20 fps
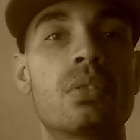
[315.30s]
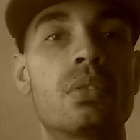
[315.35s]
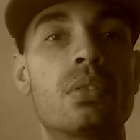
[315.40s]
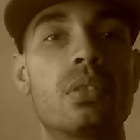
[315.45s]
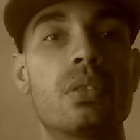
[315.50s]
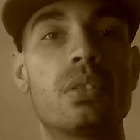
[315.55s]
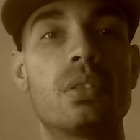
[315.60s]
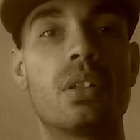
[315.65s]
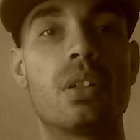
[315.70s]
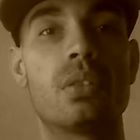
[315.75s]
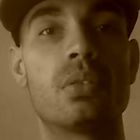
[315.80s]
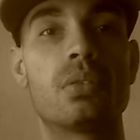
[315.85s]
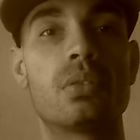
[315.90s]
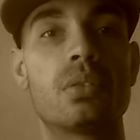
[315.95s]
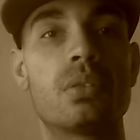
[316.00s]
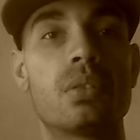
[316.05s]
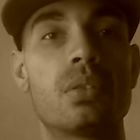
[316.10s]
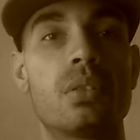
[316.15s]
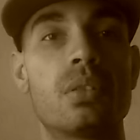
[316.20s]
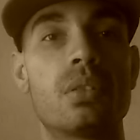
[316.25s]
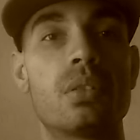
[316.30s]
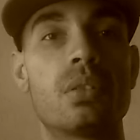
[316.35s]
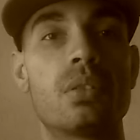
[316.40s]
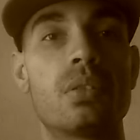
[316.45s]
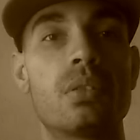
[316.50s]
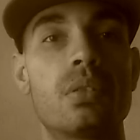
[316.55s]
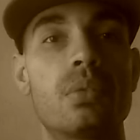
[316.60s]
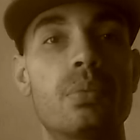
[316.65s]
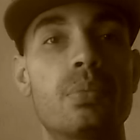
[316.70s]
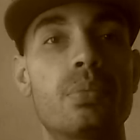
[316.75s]
You know,
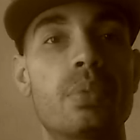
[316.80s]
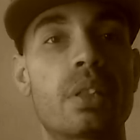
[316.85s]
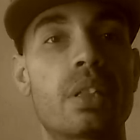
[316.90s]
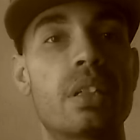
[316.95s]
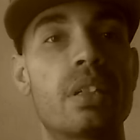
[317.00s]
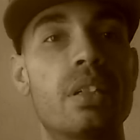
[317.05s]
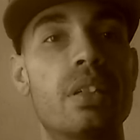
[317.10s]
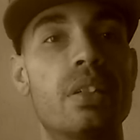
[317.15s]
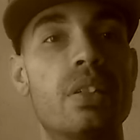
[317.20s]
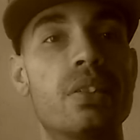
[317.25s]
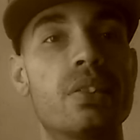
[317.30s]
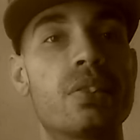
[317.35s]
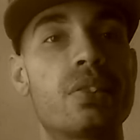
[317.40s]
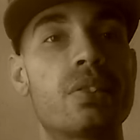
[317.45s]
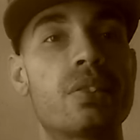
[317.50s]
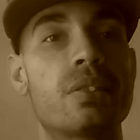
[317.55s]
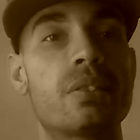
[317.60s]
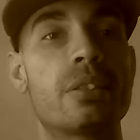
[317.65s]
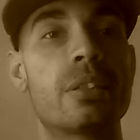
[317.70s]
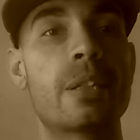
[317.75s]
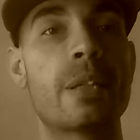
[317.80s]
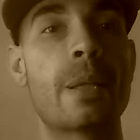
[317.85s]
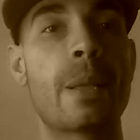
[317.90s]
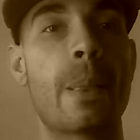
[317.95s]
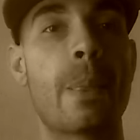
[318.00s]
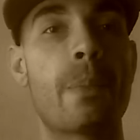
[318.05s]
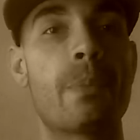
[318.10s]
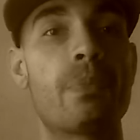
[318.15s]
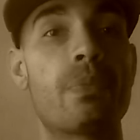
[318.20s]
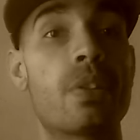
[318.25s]
because
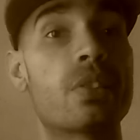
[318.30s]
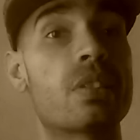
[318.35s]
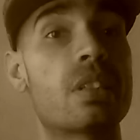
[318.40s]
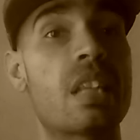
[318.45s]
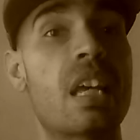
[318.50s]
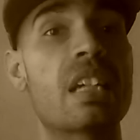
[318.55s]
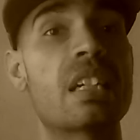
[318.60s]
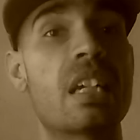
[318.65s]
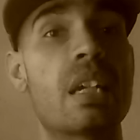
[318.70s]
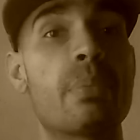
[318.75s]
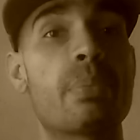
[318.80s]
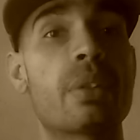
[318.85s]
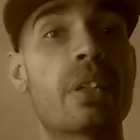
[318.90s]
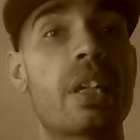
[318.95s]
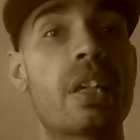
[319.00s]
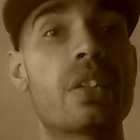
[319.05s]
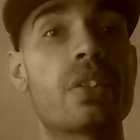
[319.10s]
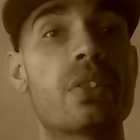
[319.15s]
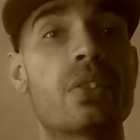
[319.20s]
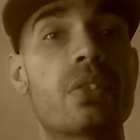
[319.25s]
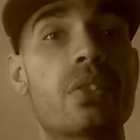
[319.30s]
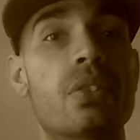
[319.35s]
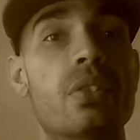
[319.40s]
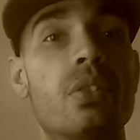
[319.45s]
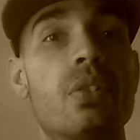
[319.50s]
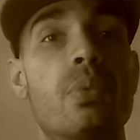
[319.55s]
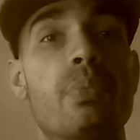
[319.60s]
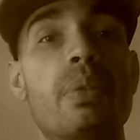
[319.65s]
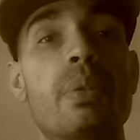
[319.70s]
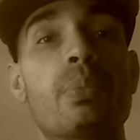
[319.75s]
there's a lot of implications. You
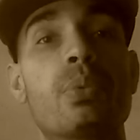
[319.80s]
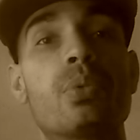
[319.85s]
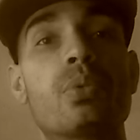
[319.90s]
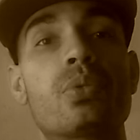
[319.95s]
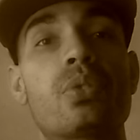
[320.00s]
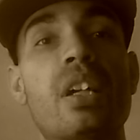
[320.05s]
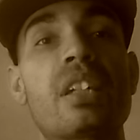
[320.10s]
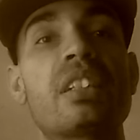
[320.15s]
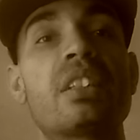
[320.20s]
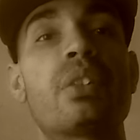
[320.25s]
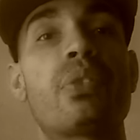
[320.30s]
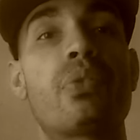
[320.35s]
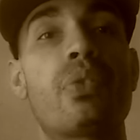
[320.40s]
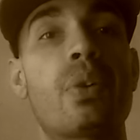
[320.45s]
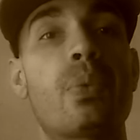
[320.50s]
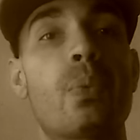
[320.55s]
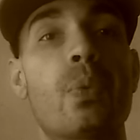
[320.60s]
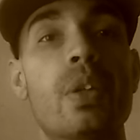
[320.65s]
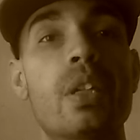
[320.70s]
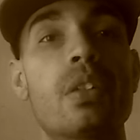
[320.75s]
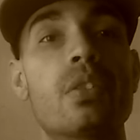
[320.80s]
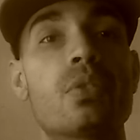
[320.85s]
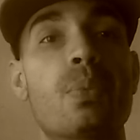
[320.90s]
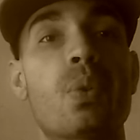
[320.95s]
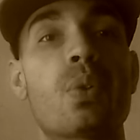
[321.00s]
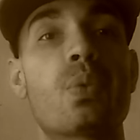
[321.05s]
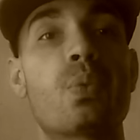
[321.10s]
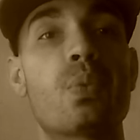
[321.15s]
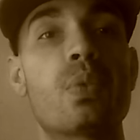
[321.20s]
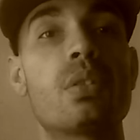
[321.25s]
know, people try to defend weed,
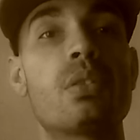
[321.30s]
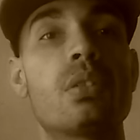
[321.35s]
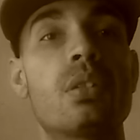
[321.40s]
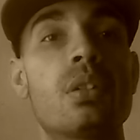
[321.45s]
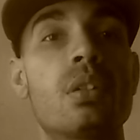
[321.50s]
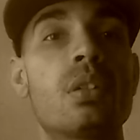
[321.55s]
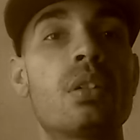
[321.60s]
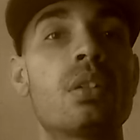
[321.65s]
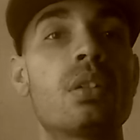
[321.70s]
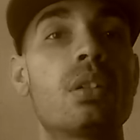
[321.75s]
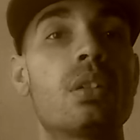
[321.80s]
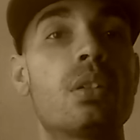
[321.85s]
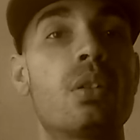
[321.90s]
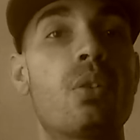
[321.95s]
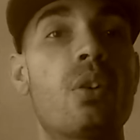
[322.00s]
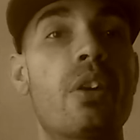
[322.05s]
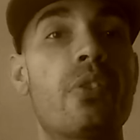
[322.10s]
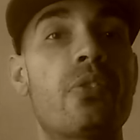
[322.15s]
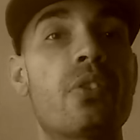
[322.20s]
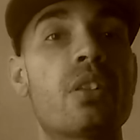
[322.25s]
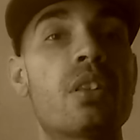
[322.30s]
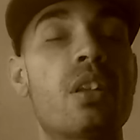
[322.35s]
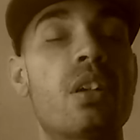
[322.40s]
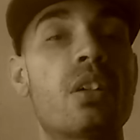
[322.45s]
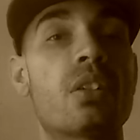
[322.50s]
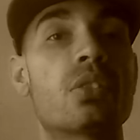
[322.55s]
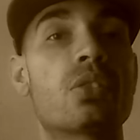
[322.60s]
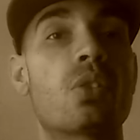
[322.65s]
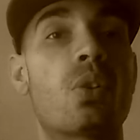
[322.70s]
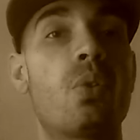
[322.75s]
smoking weed. You know, if your
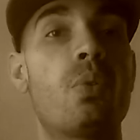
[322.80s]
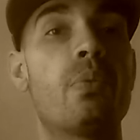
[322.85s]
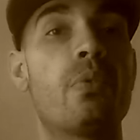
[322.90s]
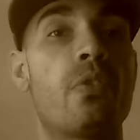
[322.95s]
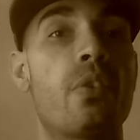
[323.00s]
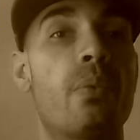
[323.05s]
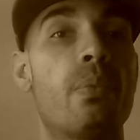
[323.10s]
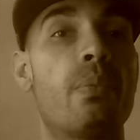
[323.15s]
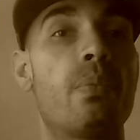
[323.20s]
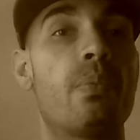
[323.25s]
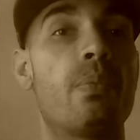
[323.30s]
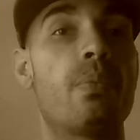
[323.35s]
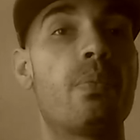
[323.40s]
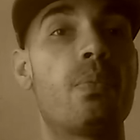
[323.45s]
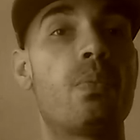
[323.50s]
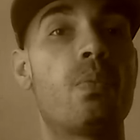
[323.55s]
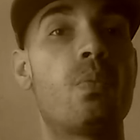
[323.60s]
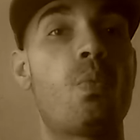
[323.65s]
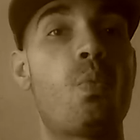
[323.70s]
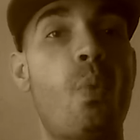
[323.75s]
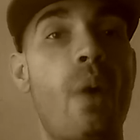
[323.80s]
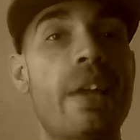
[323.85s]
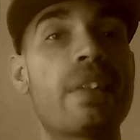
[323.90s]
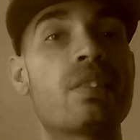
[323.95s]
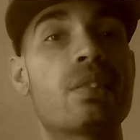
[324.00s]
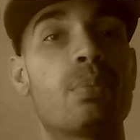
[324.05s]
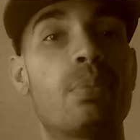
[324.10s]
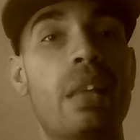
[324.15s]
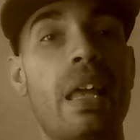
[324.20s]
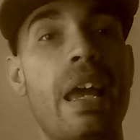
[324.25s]
lungs go from white
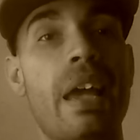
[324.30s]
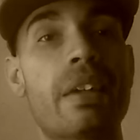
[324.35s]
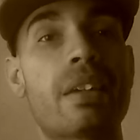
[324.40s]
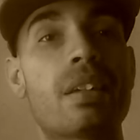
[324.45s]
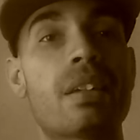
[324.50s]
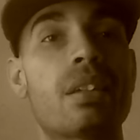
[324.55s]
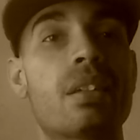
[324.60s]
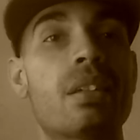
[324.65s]
to black